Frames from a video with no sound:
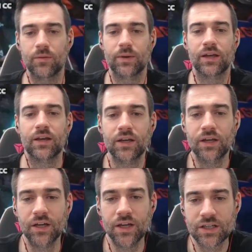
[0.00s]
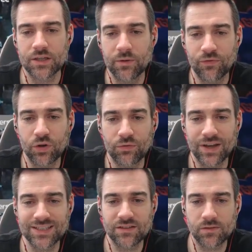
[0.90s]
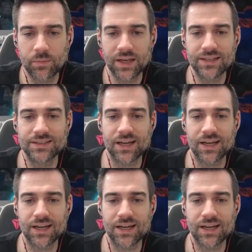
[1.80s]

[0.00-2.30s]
of me. So before the race even begins,